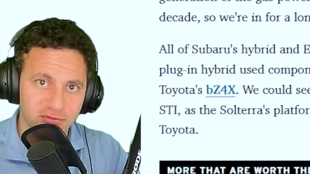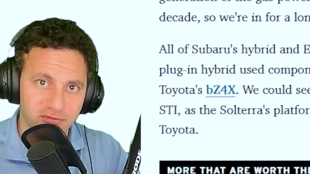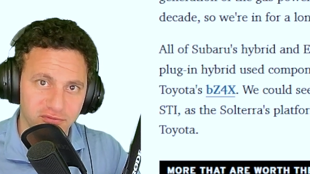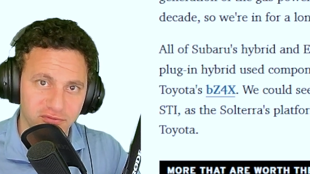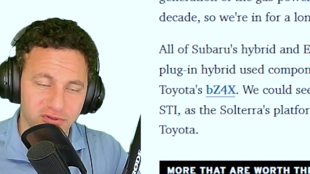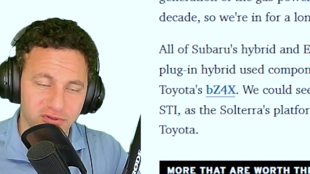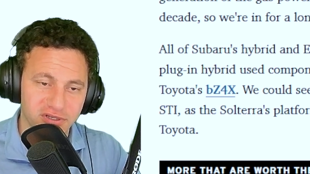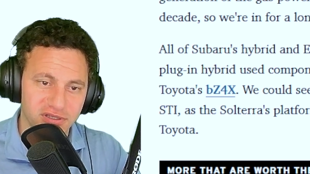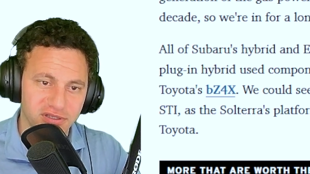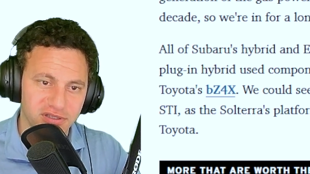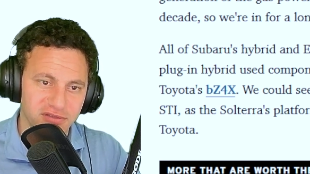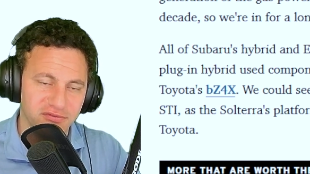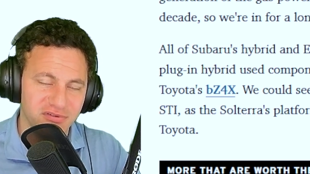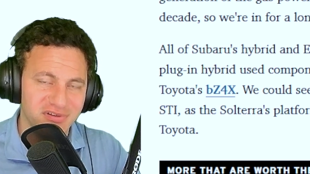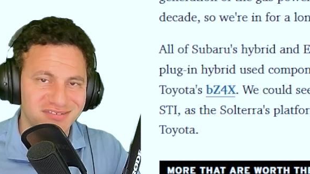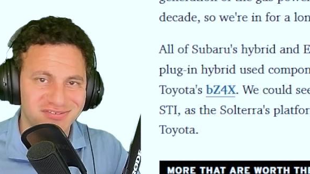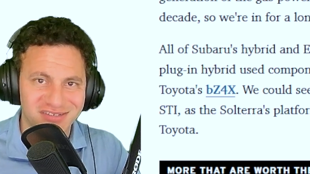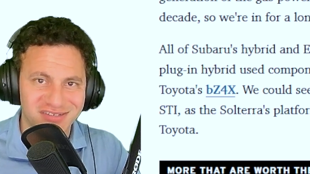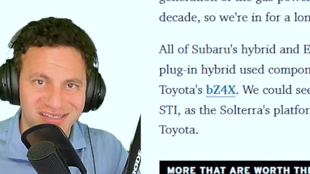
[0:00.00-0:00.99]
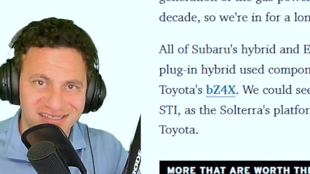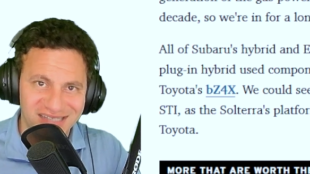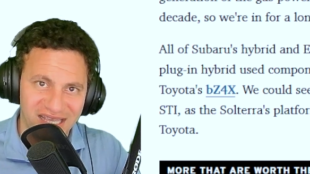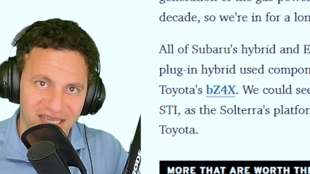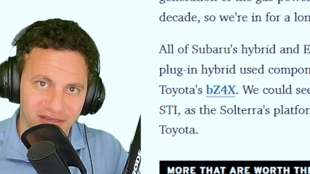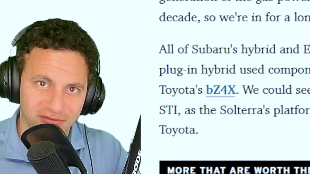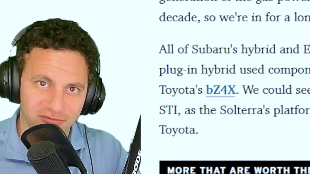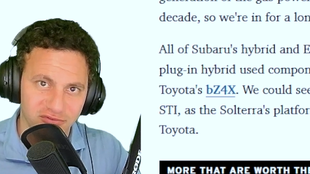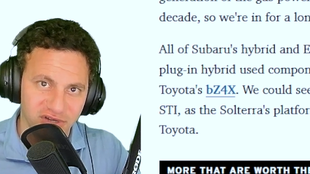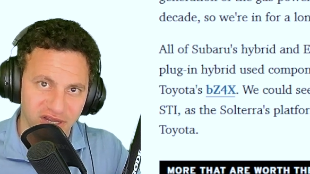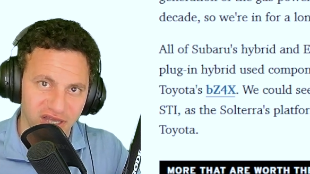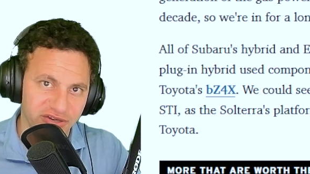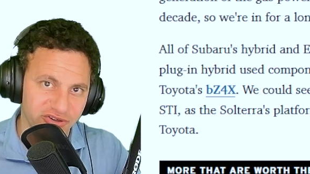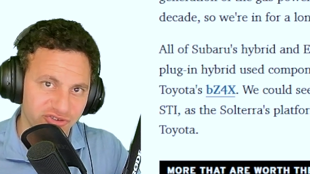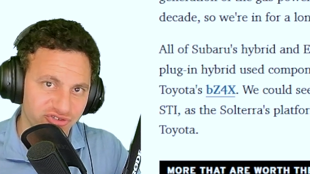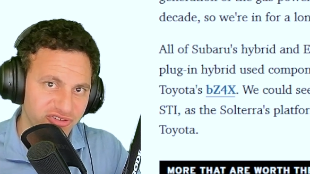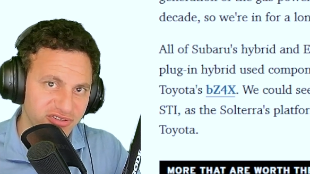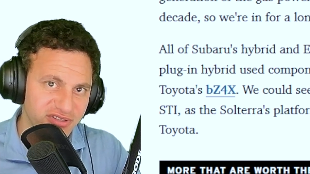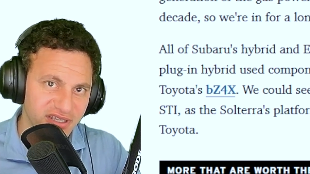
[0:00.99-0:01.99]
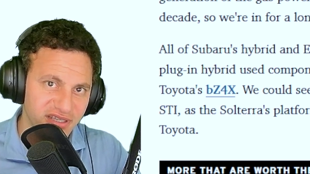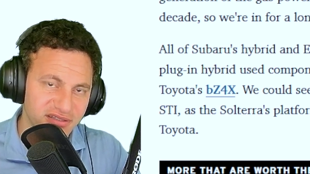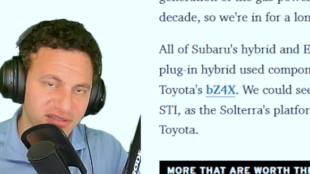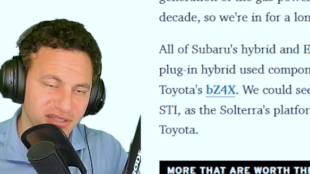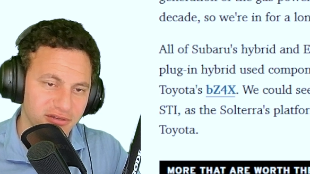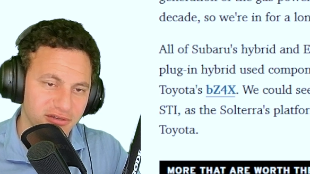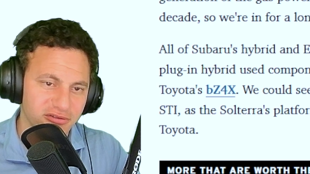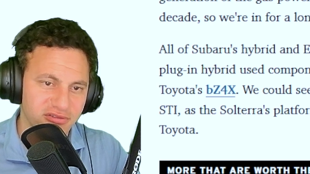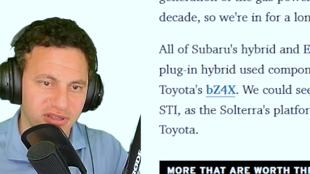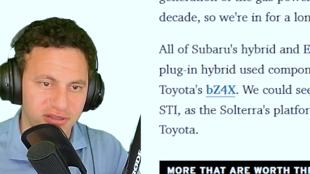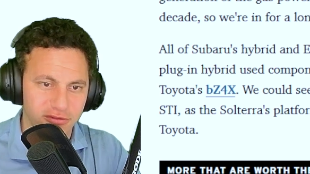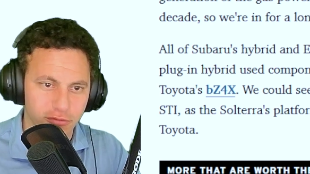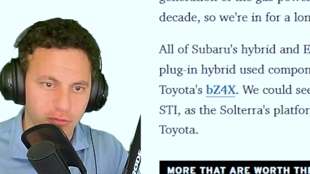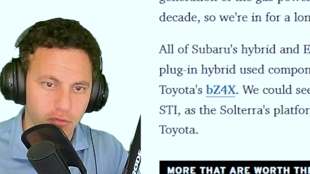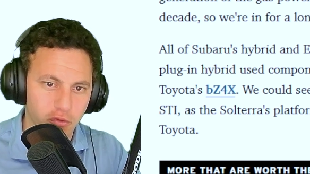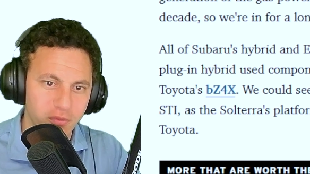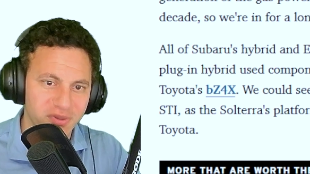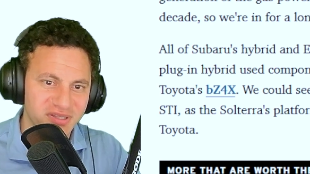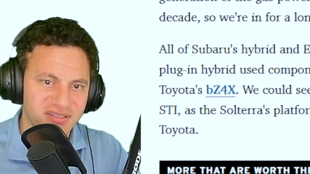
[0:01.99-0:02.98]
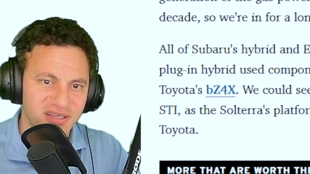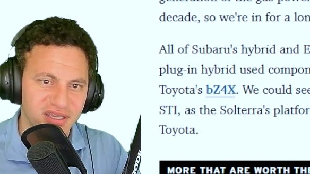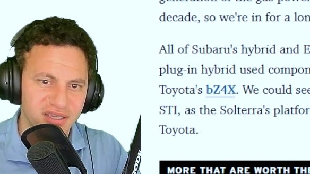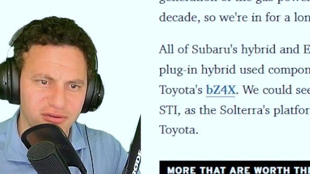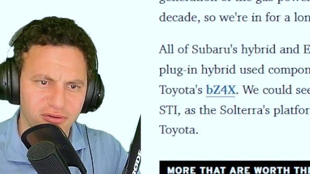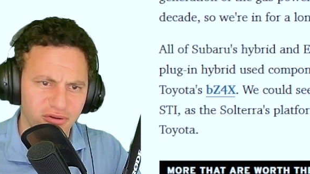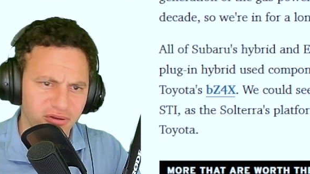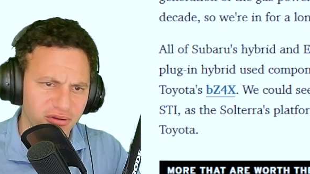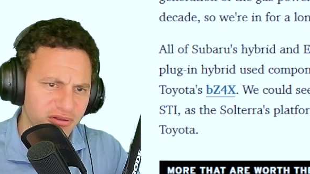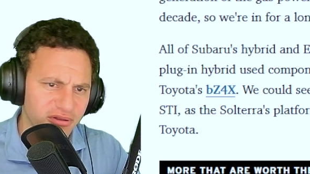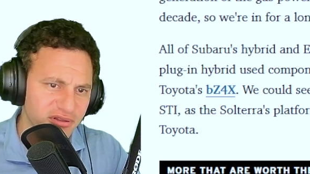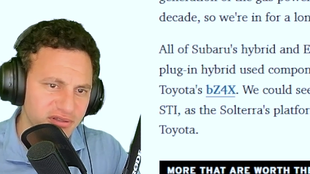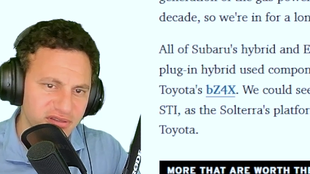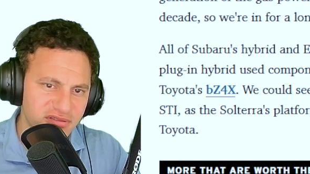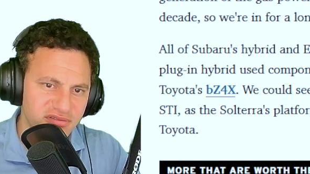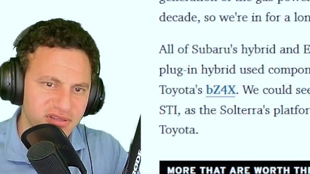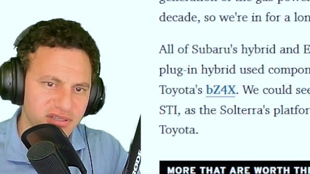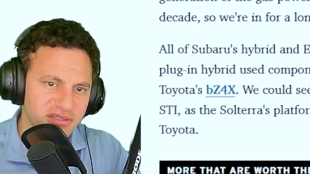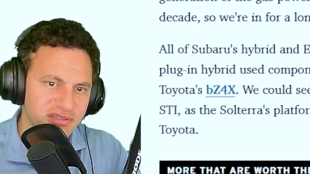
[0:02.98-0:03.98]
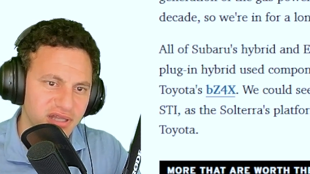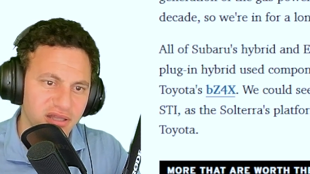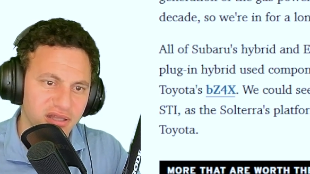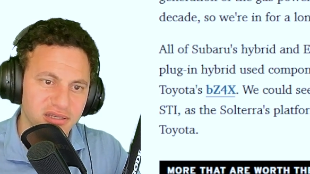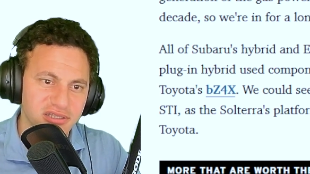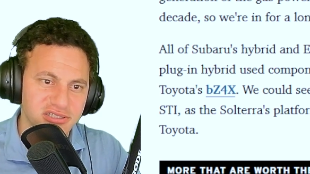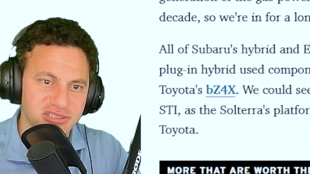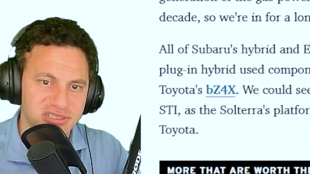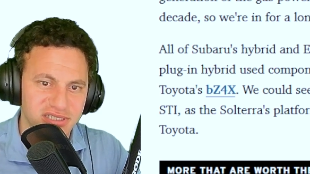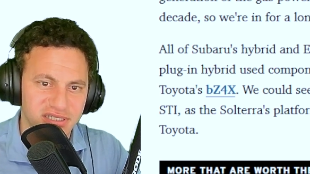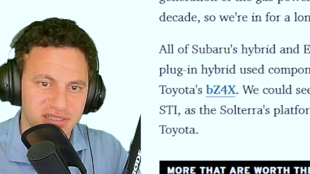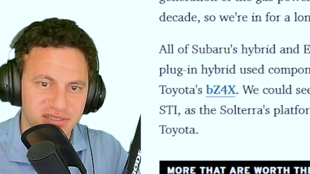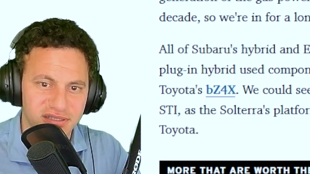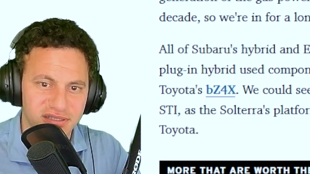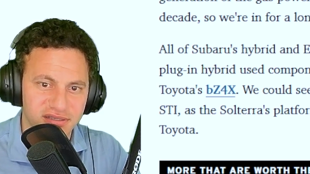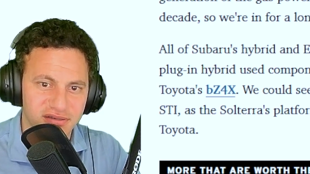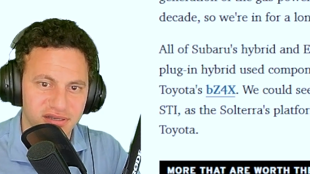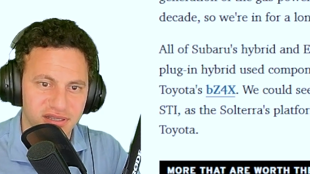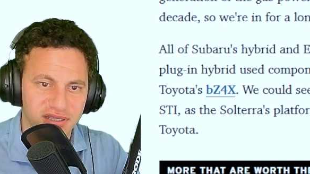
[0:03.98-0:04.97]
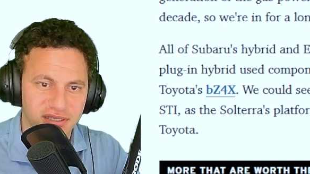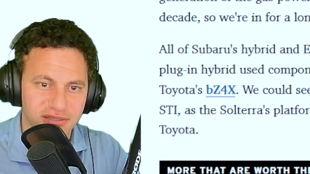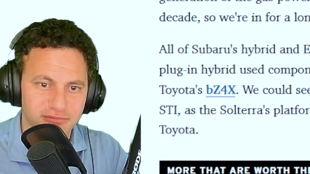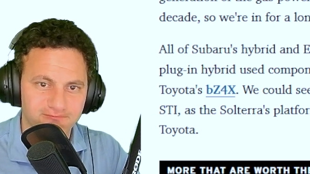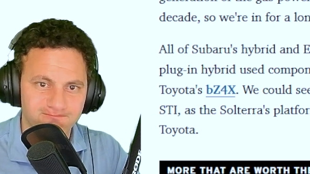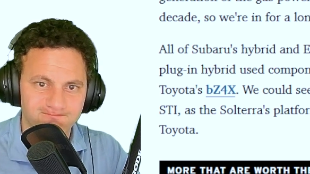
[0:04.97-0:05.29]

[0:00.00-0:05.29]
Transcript: even for the tank, for the hydrogen tank that looks like a scuba tank, all this technology in there. And